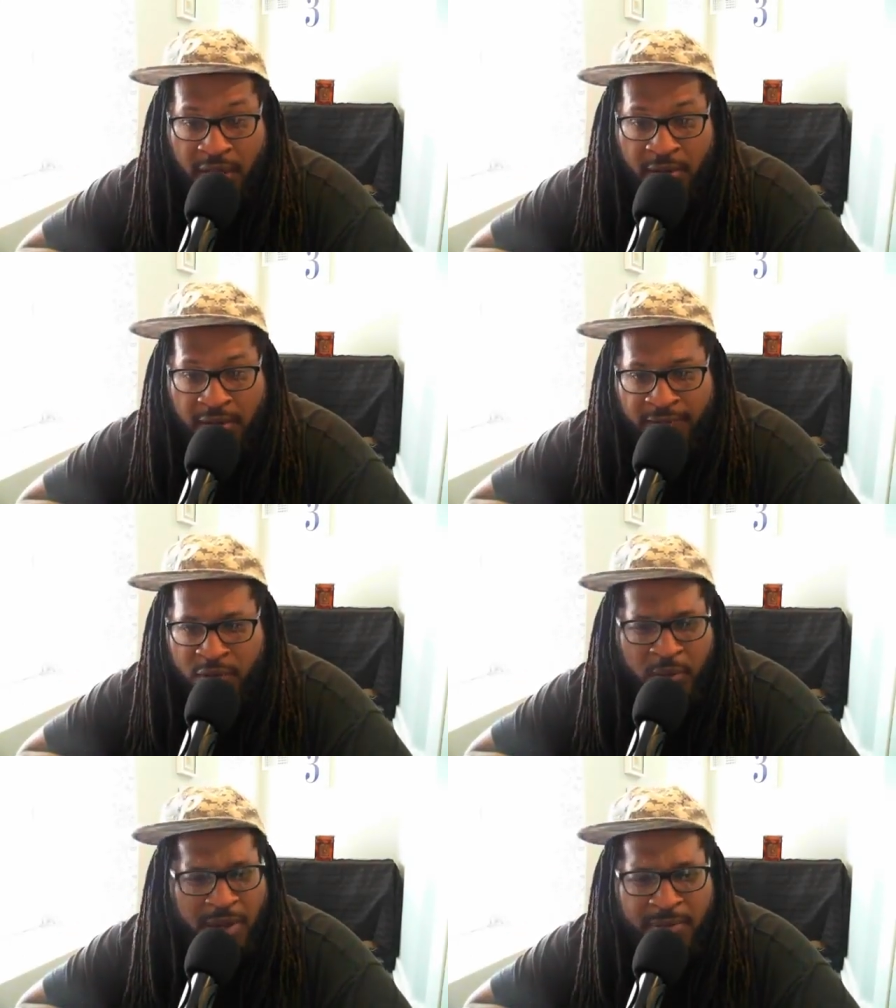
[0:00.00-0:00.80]
Now, if
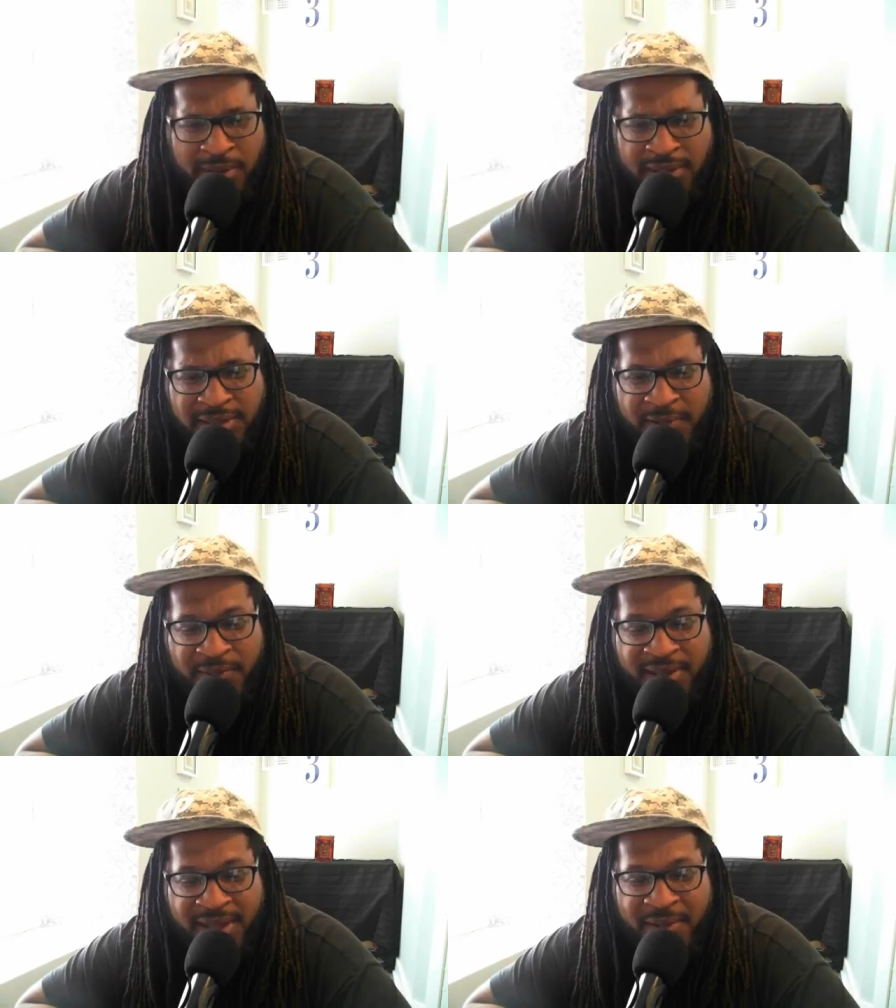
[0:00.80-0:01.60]
you want to bring
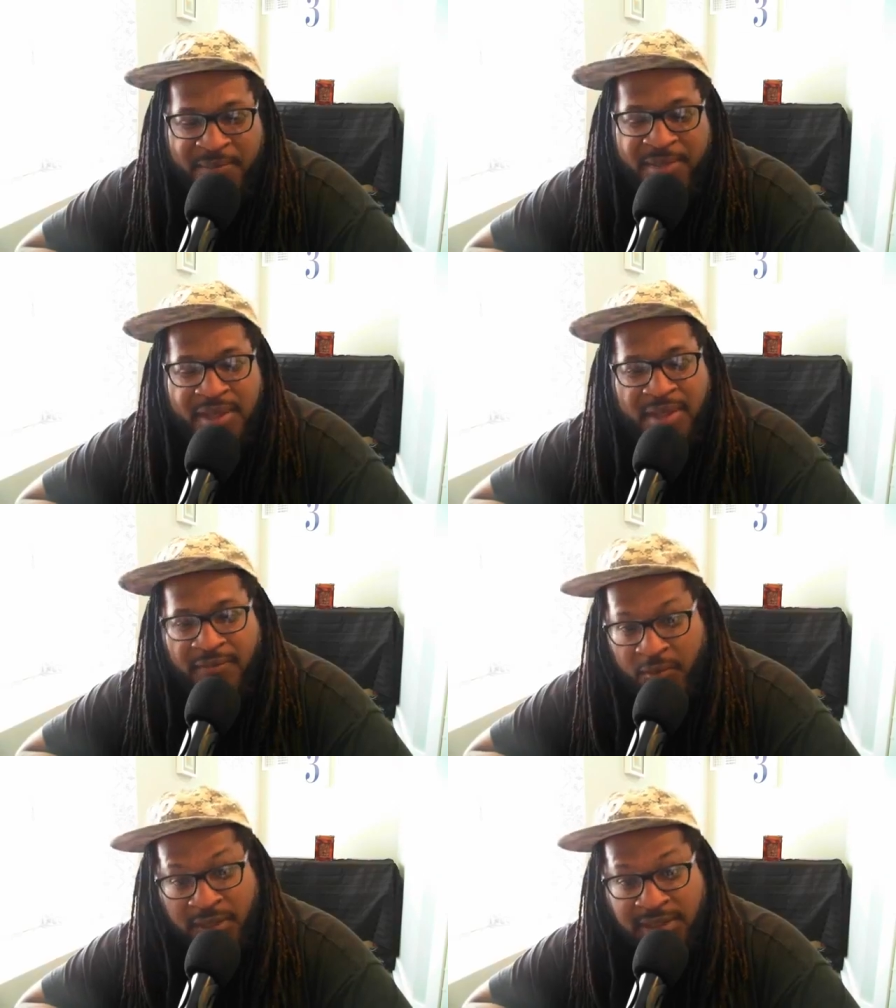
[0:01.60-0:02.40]
something up,
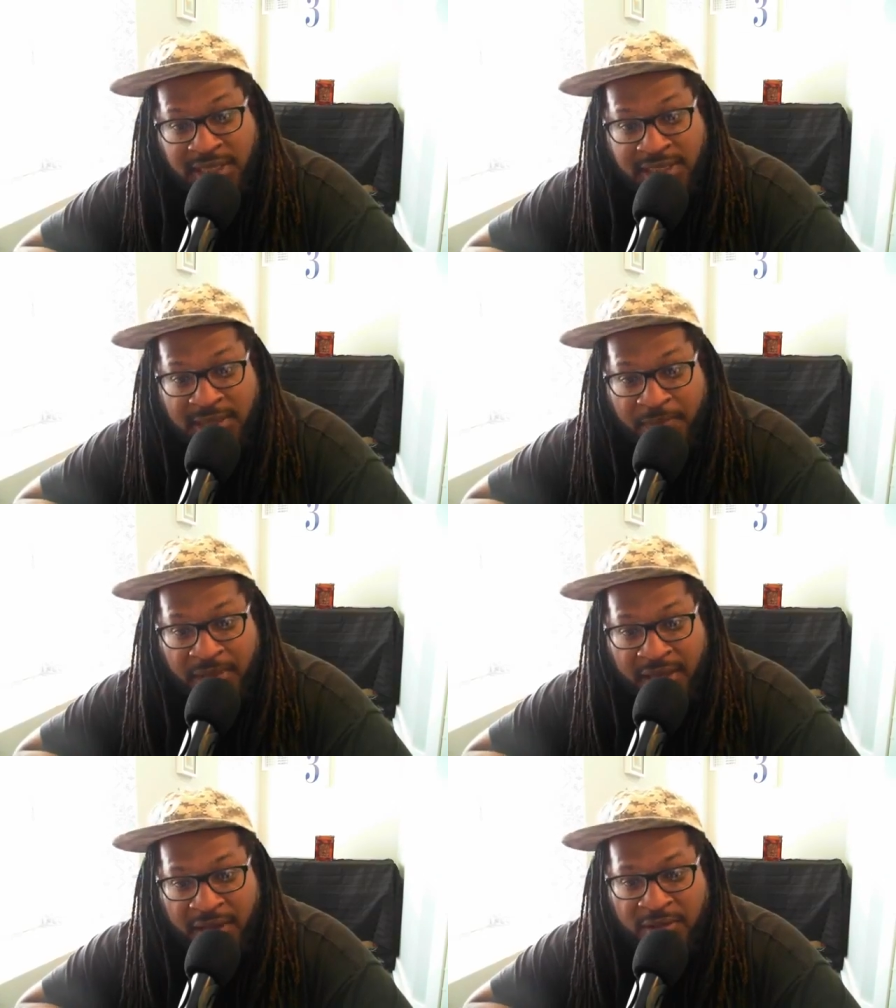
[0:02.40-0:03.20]
if you want to say
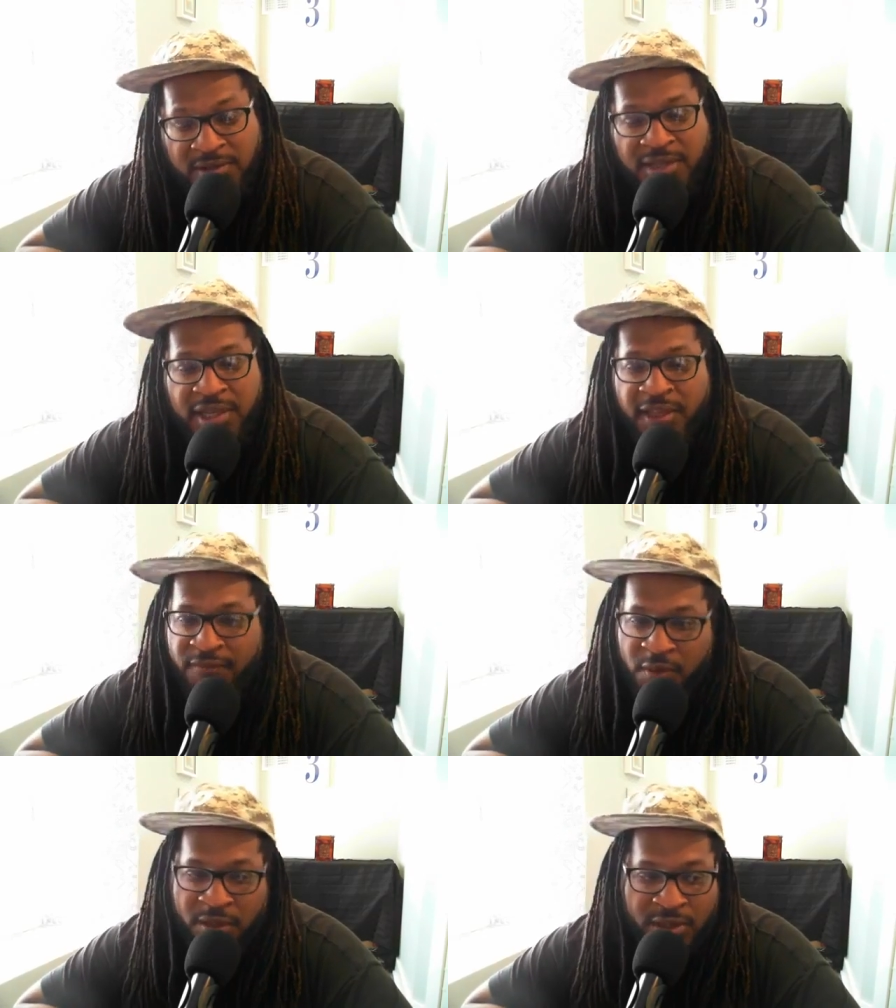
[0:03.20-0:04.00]
something else,
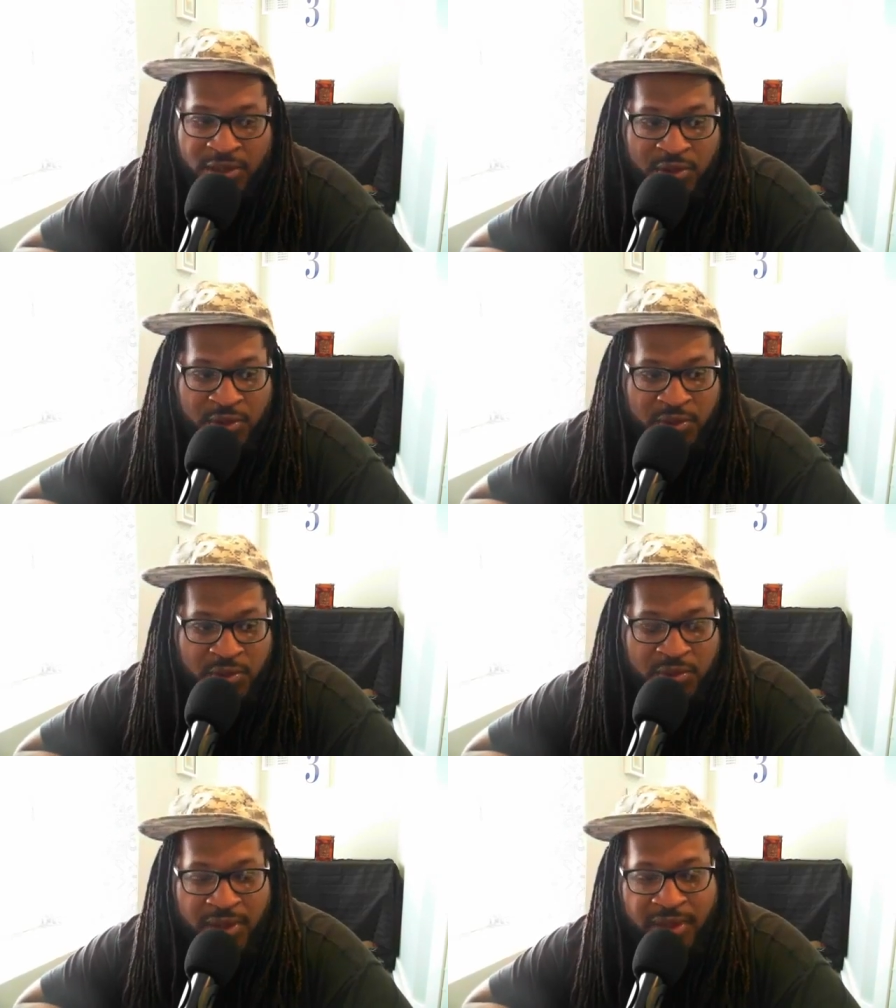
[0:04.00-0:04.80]
if you want to
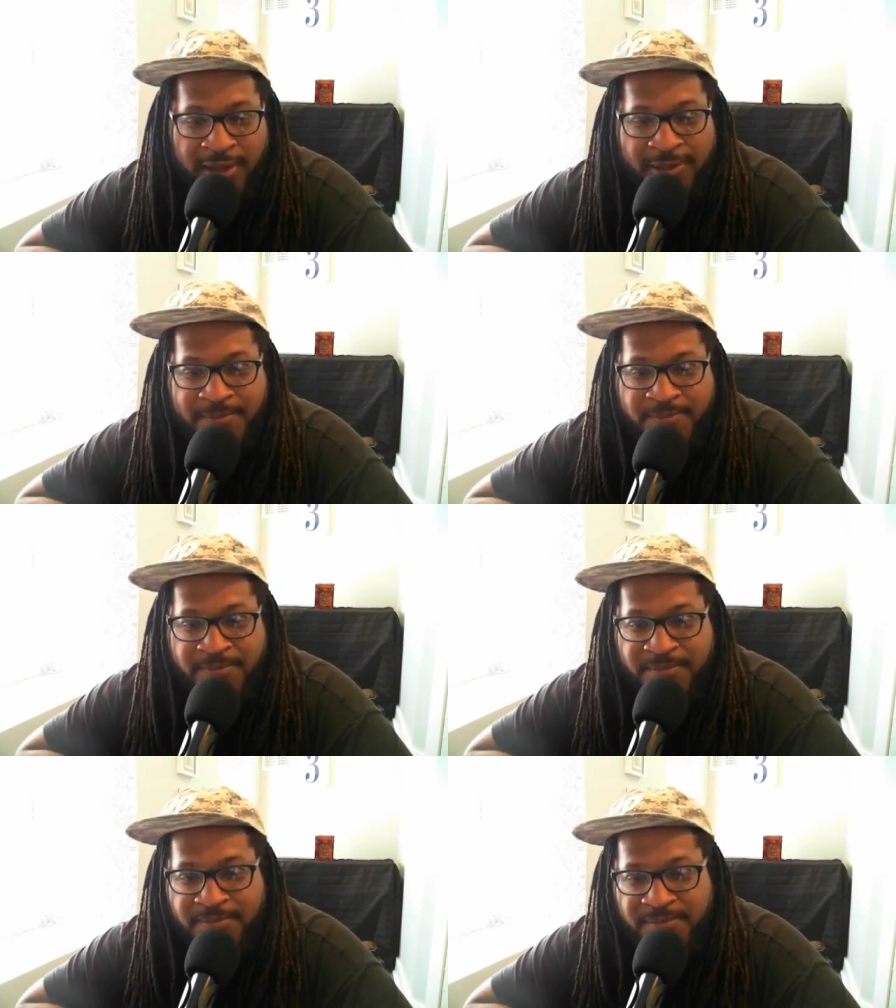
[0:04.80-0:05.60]
do
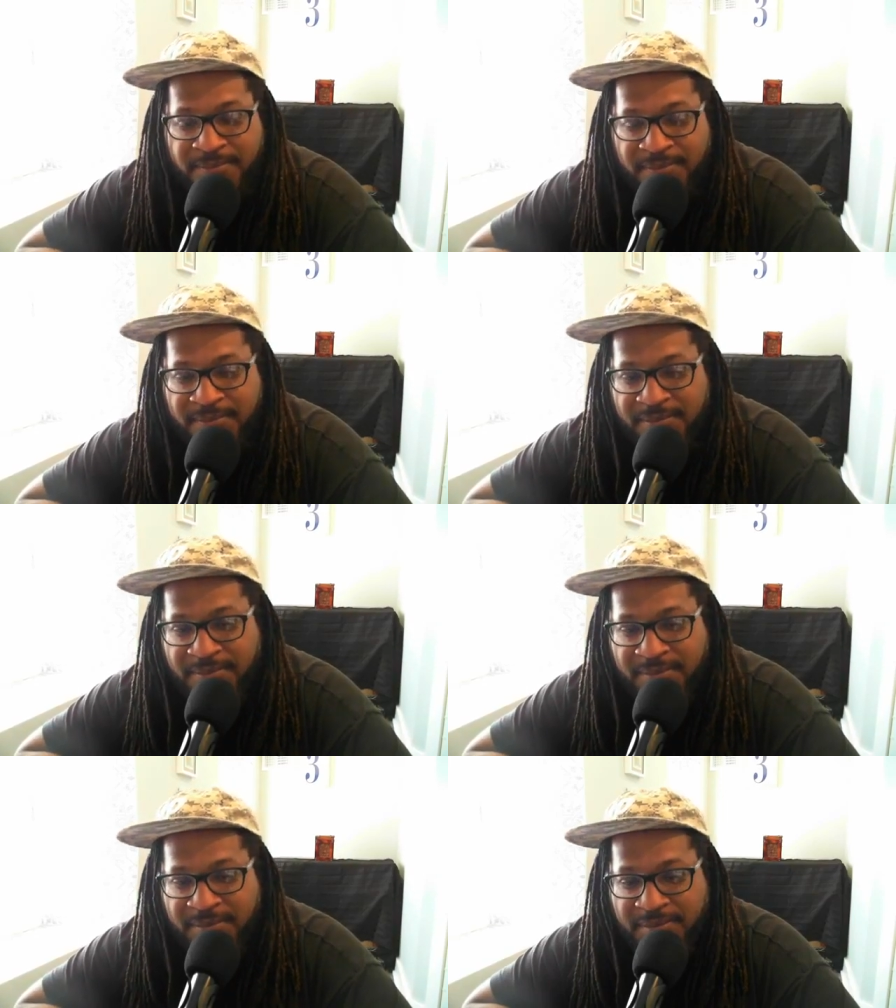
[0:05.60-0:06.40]

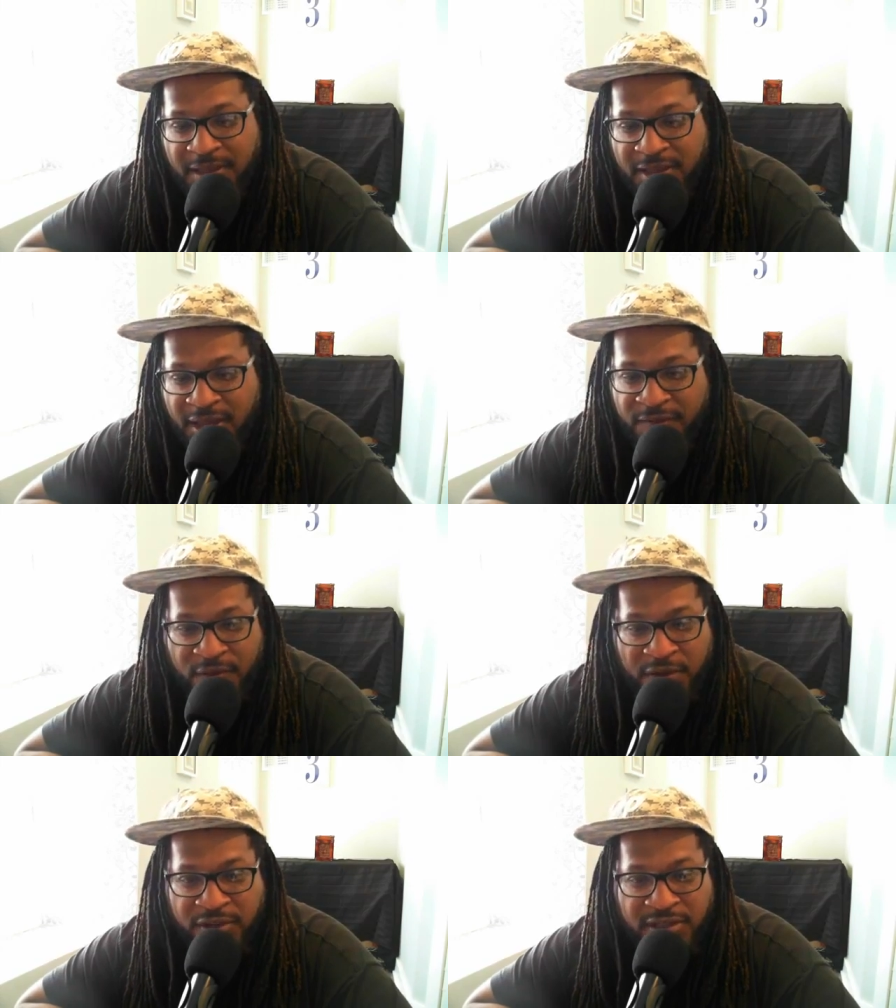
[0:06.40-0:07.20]
the thing
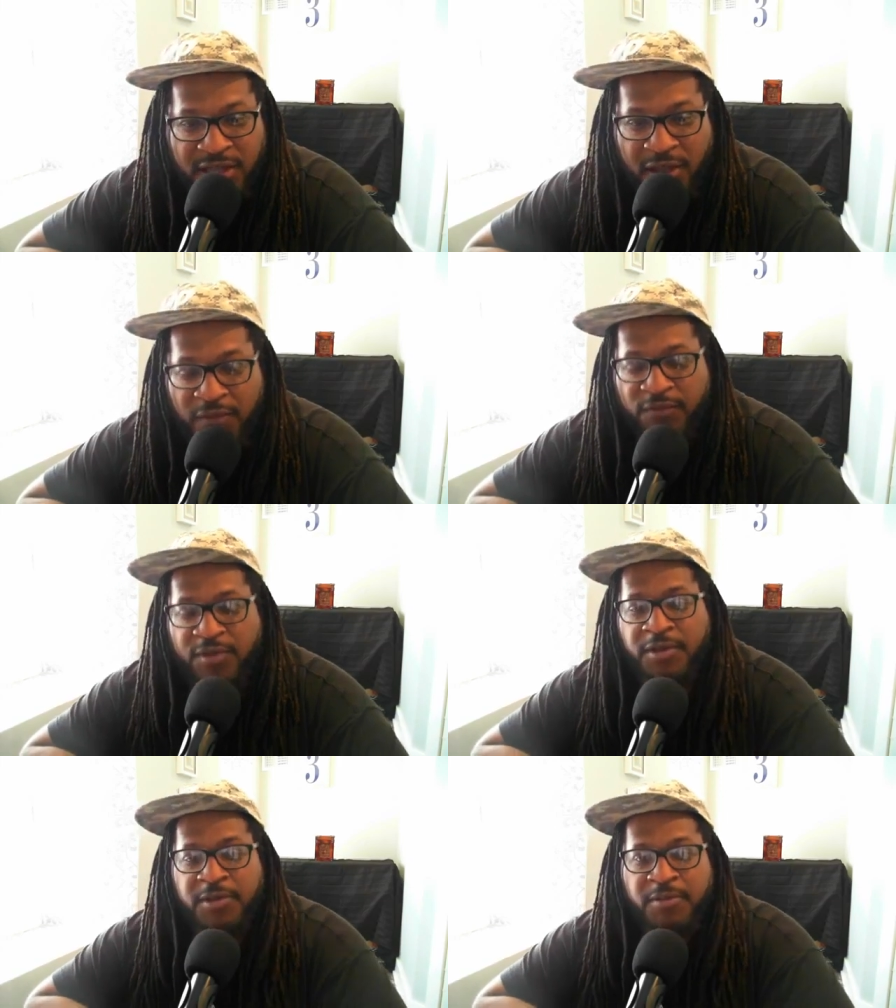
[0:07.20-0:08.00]
for yourself,